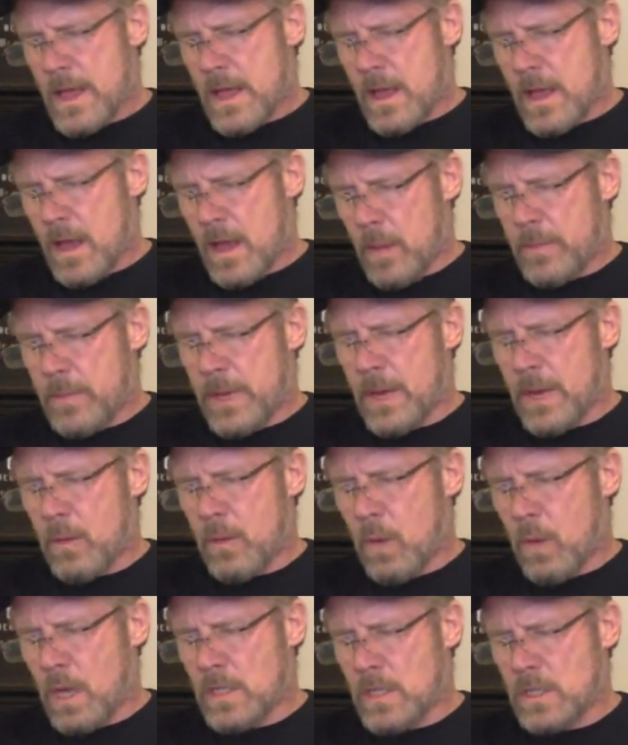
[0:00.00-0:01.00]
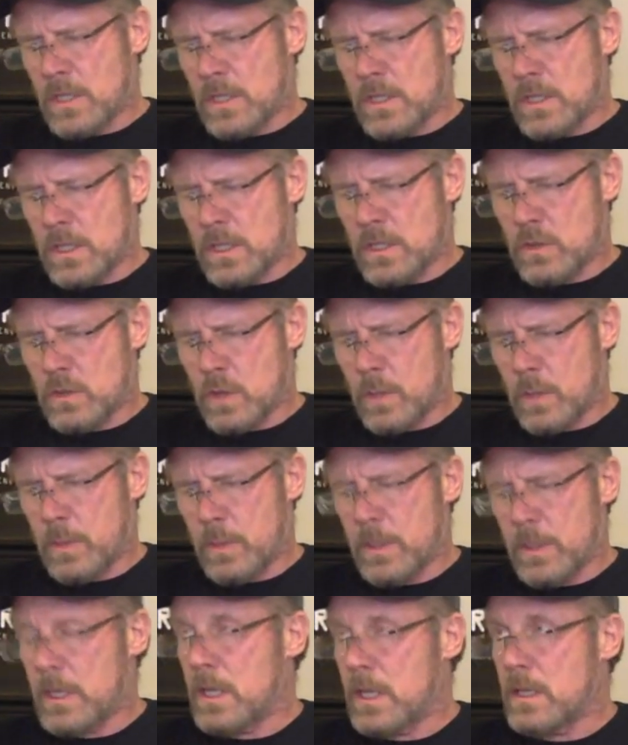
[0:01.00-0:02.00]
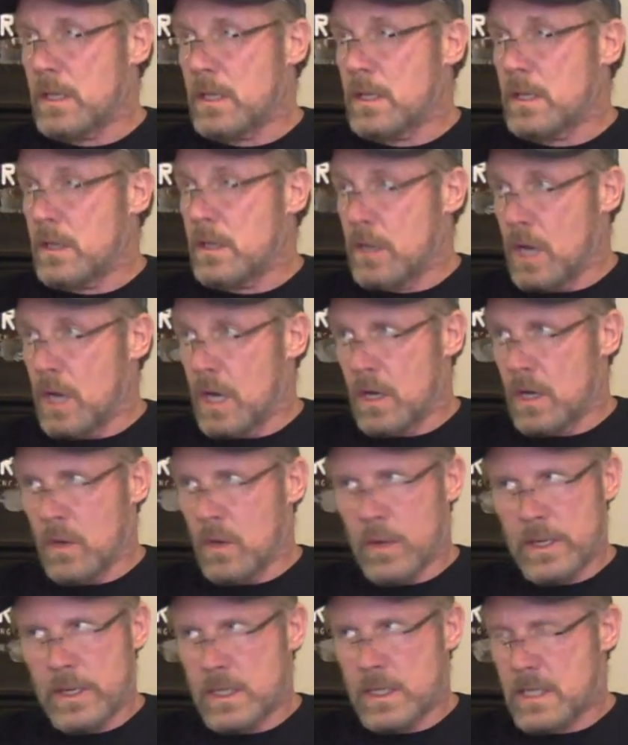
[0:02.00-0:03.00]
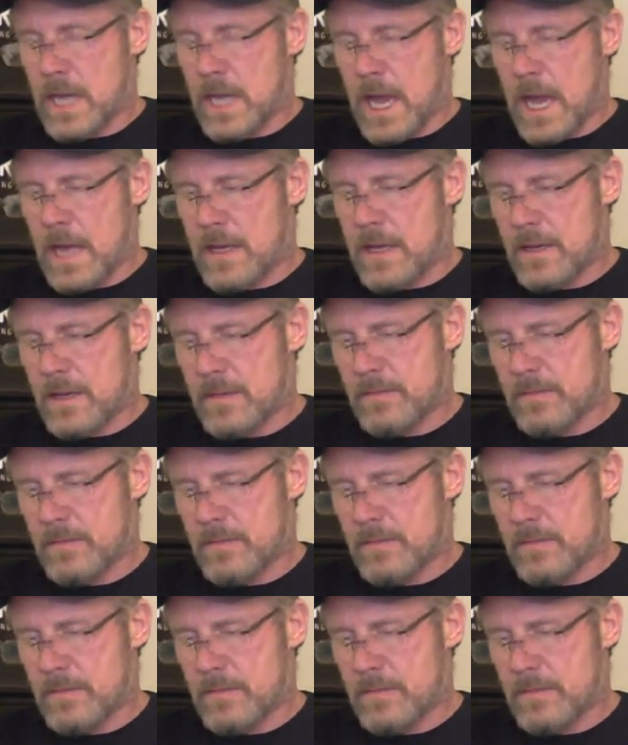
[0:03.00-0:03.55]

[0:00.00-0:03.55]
update Washington and Tripoli on the ongoing attack.